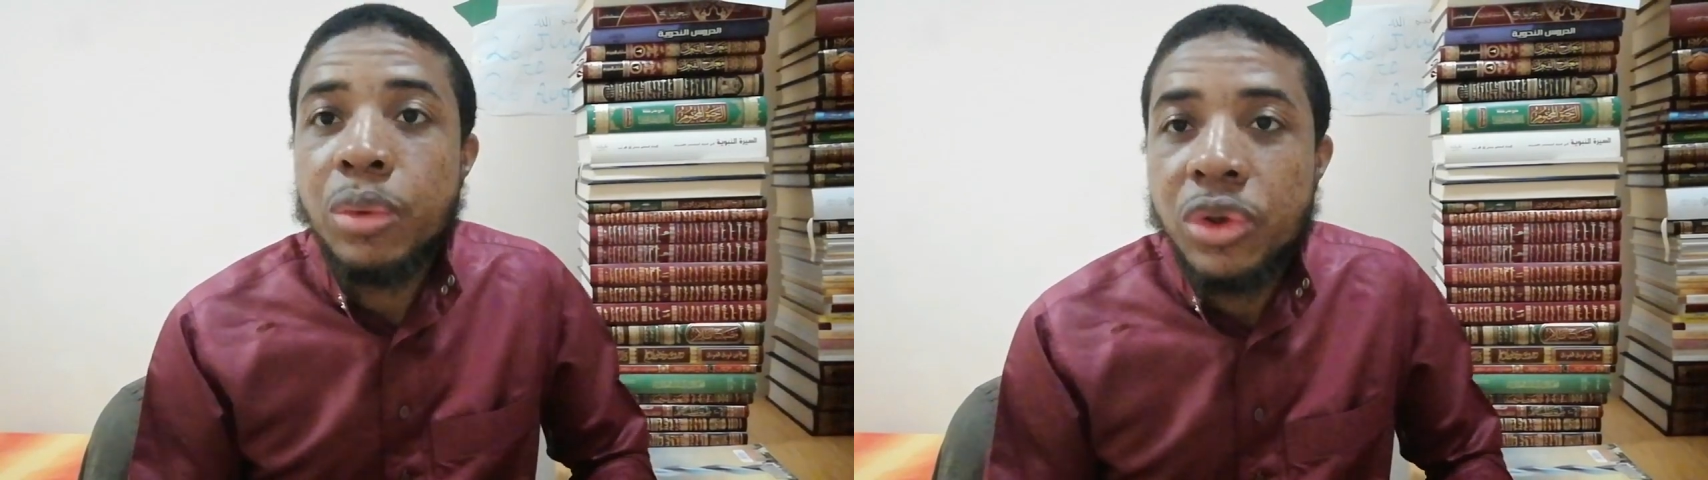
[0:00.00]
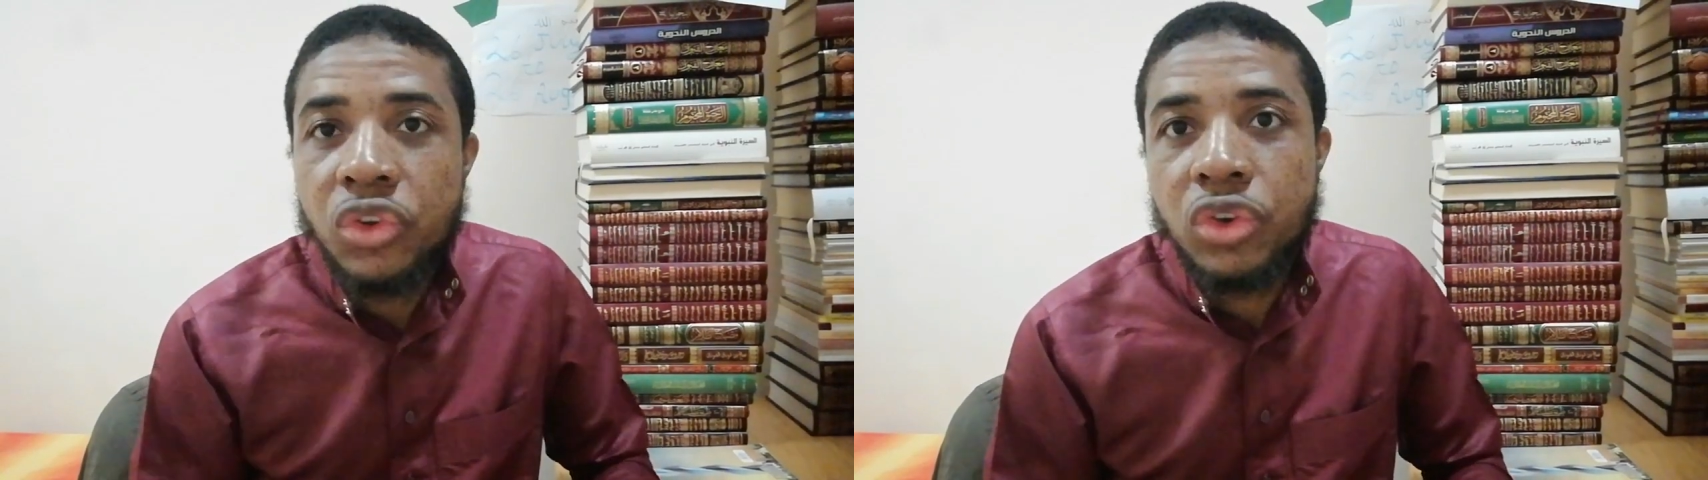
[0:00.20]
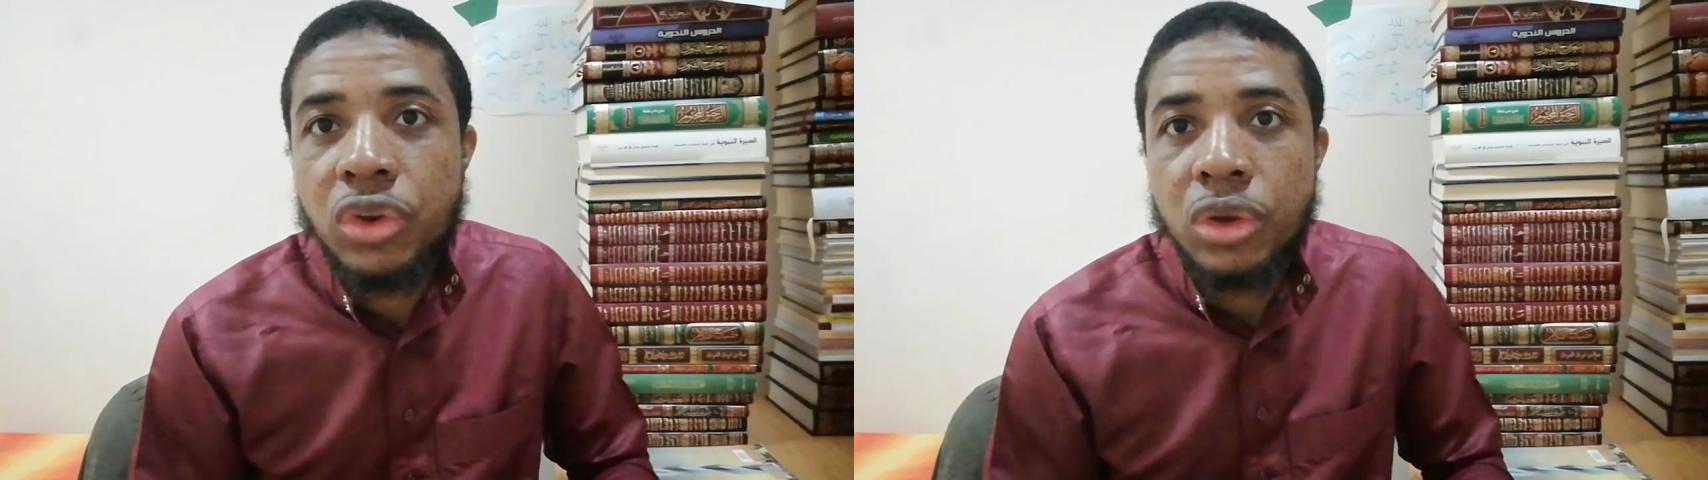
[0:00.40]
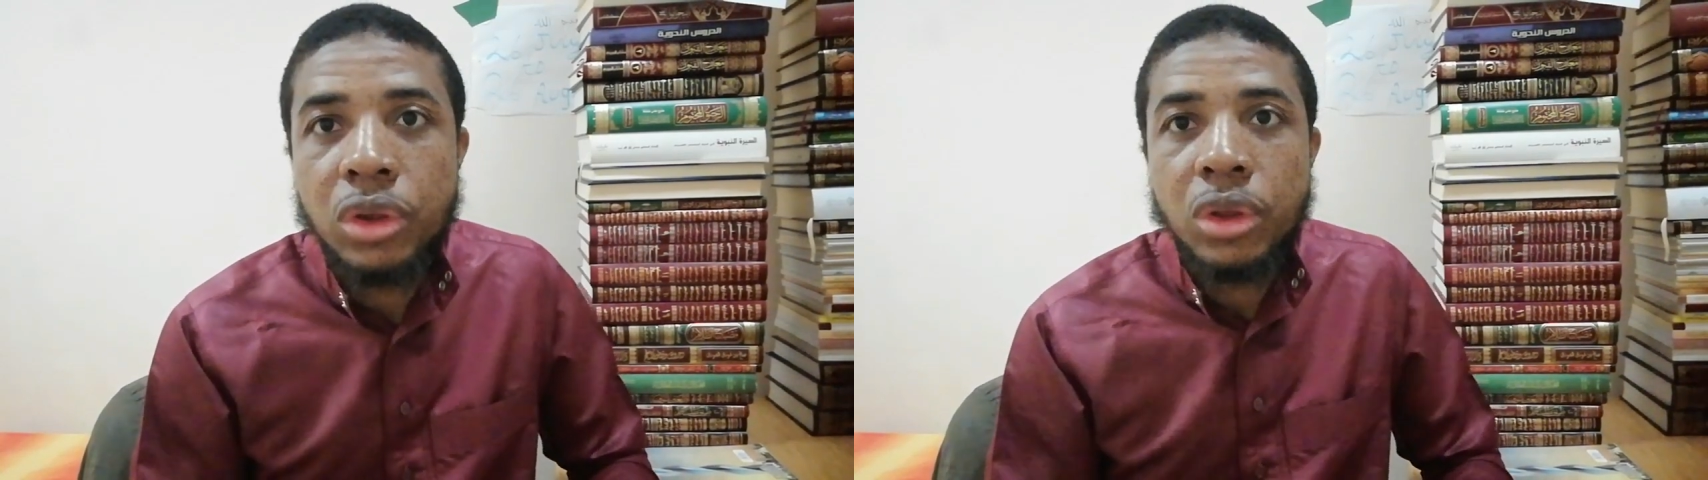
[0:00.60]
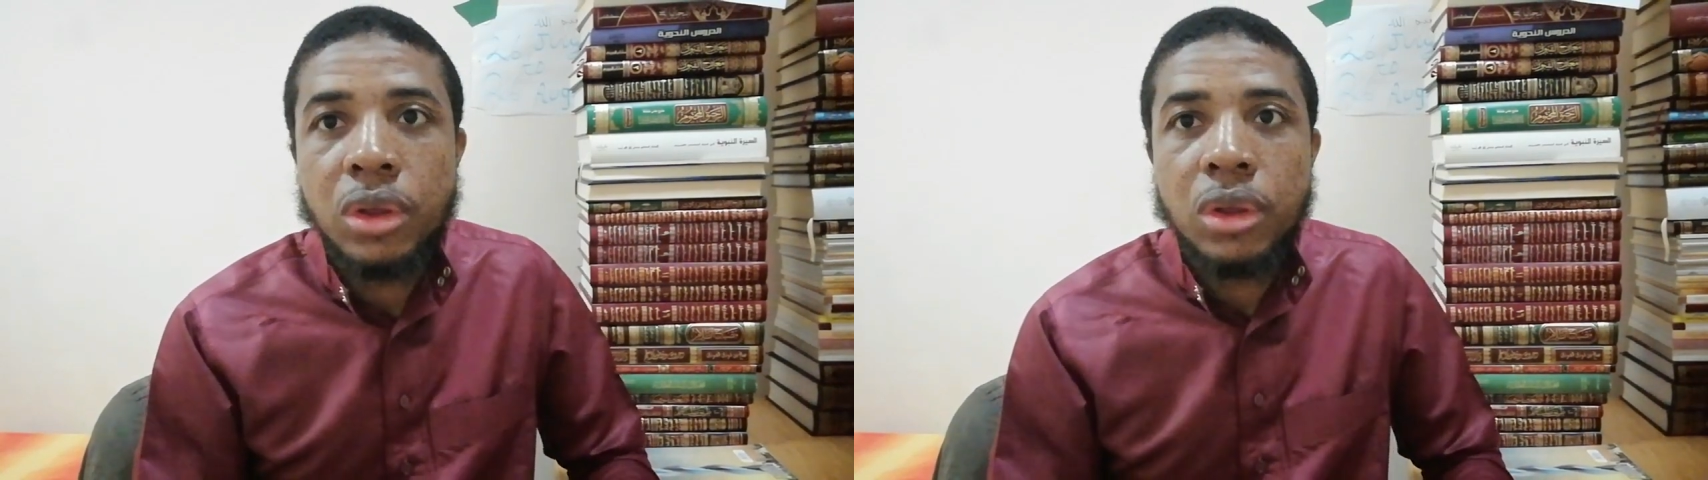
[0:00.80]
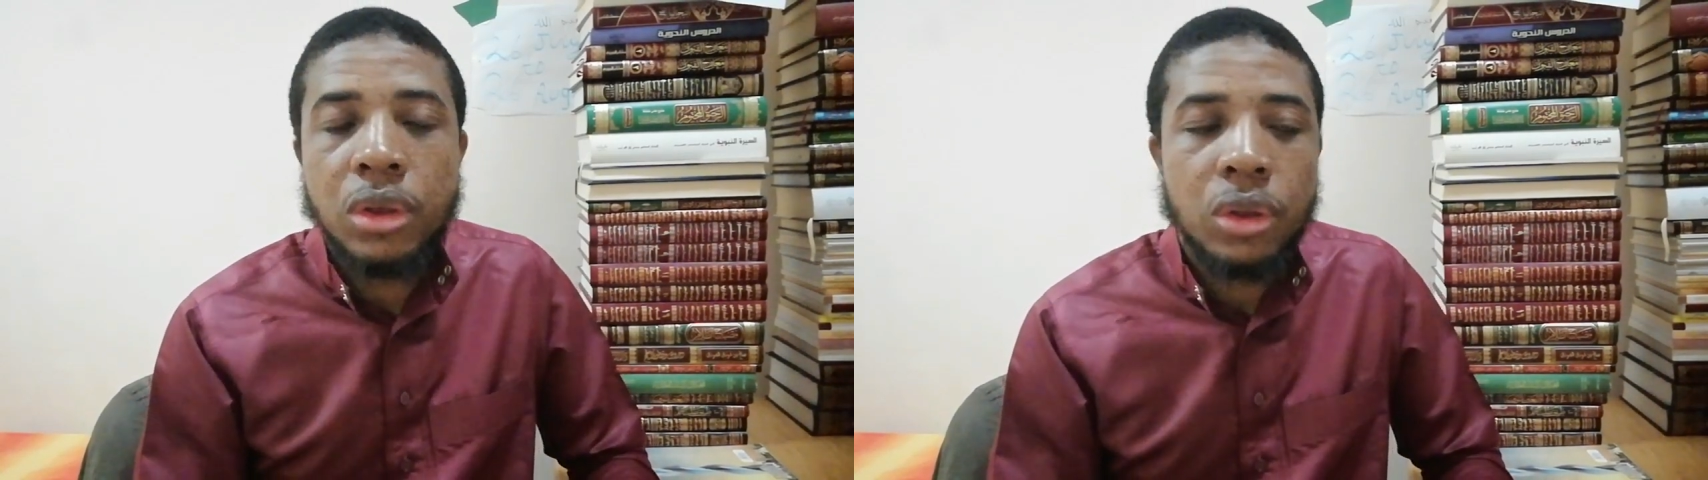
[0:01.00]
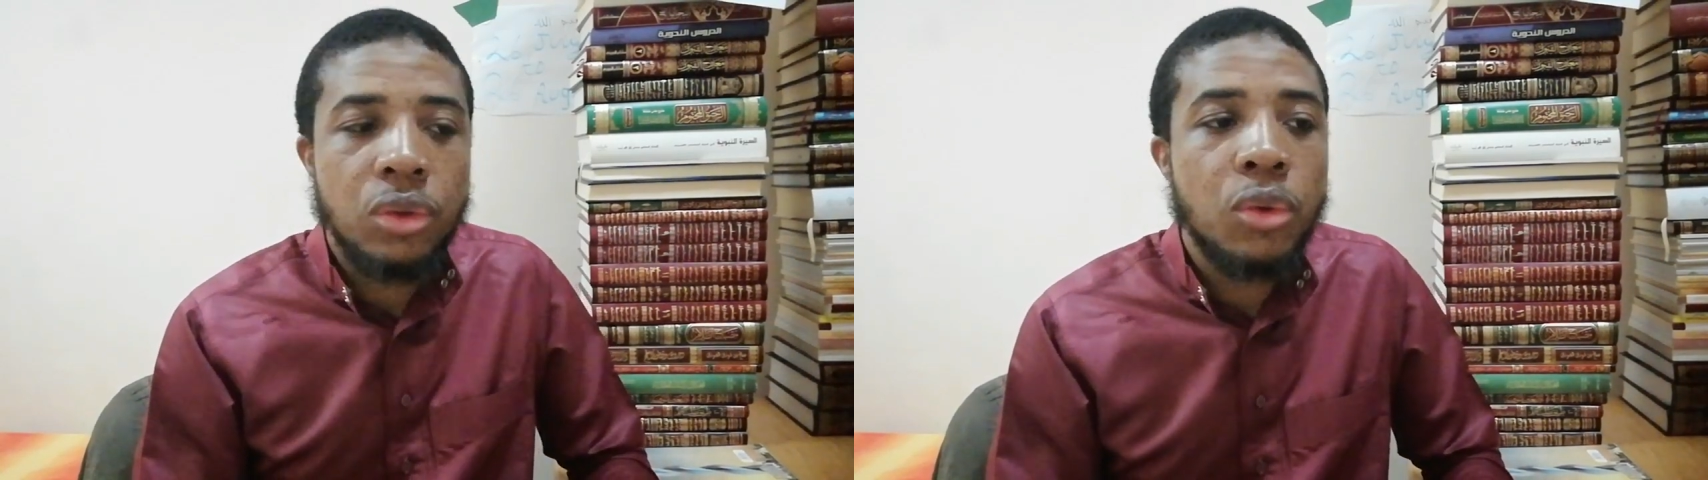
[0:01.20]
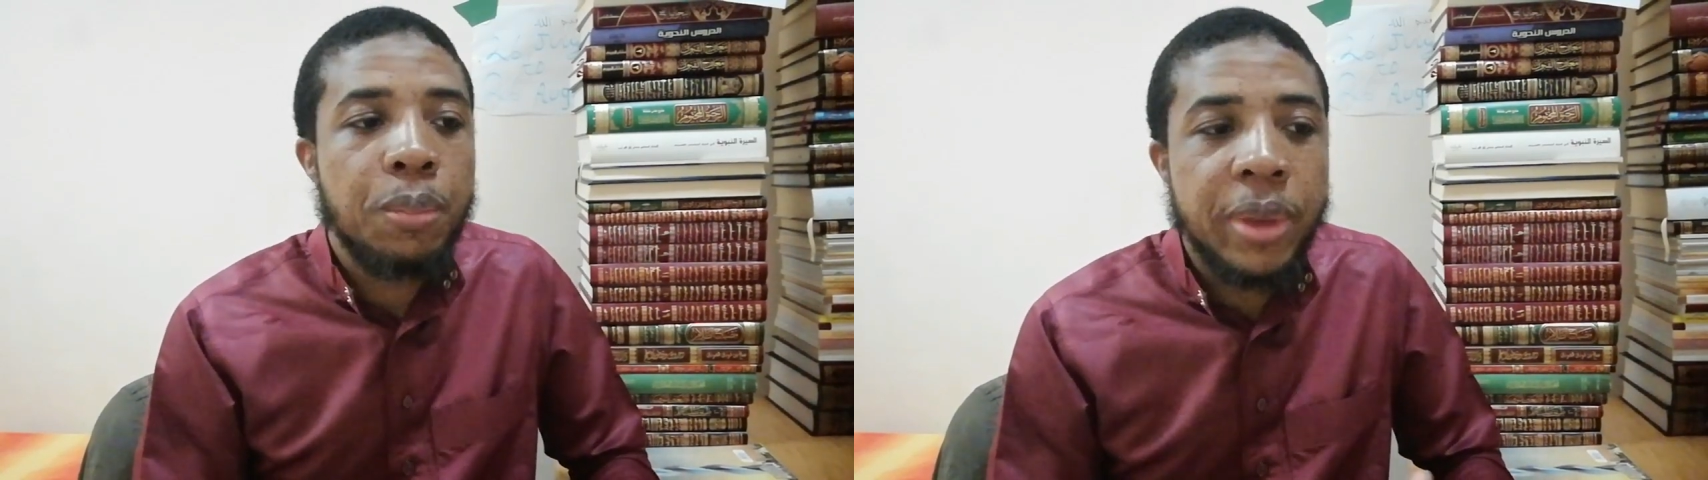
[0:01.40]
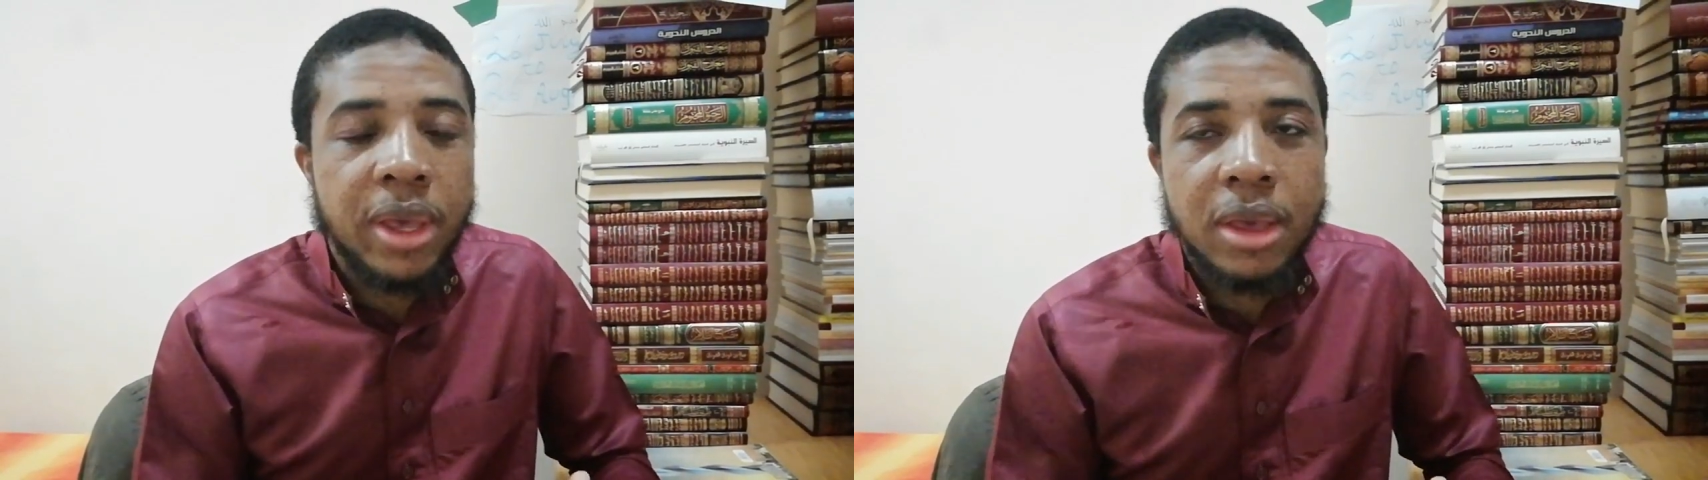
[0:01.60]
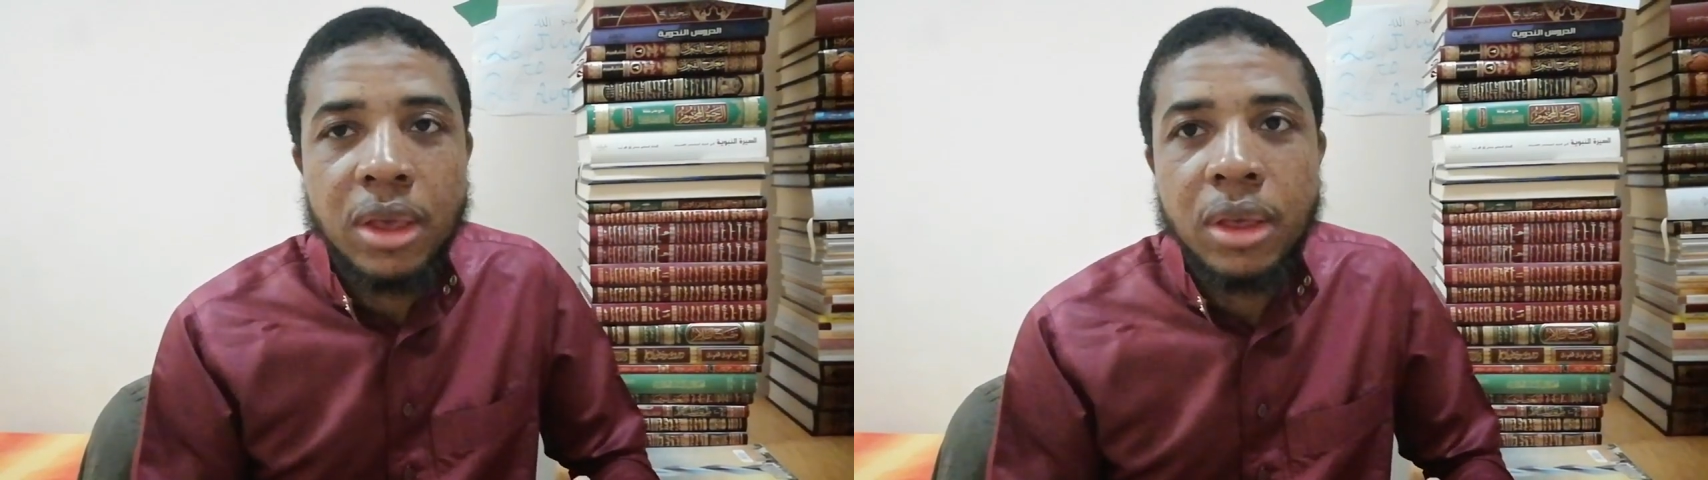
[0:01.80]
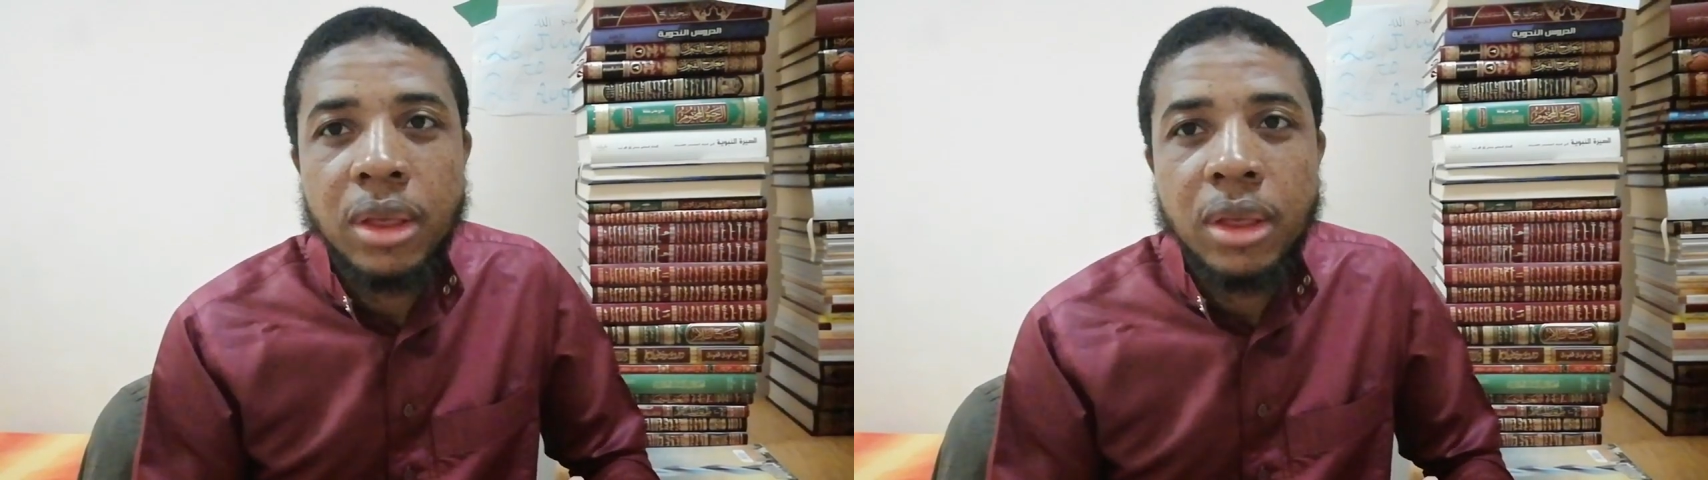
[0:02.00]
wish you pick